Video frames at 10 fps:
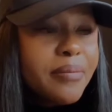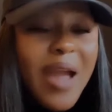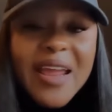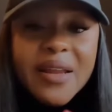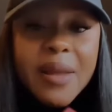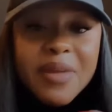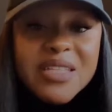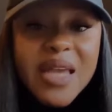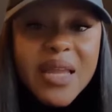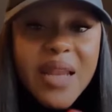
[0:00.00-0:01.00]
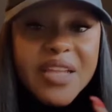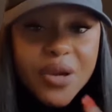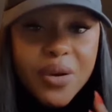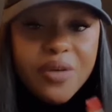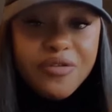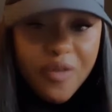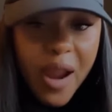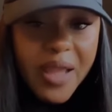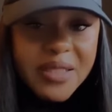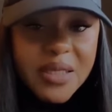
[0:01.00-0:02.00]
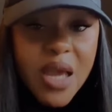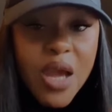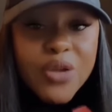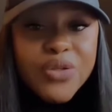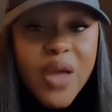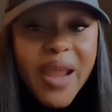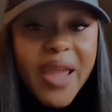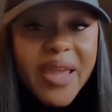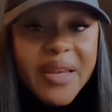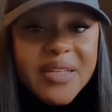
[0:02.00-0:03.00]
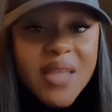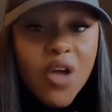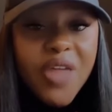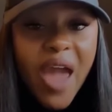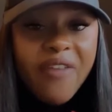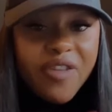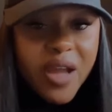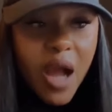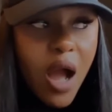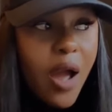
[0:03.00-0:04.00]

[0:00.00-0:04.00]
let me say, Nigerian friends that are in South Africa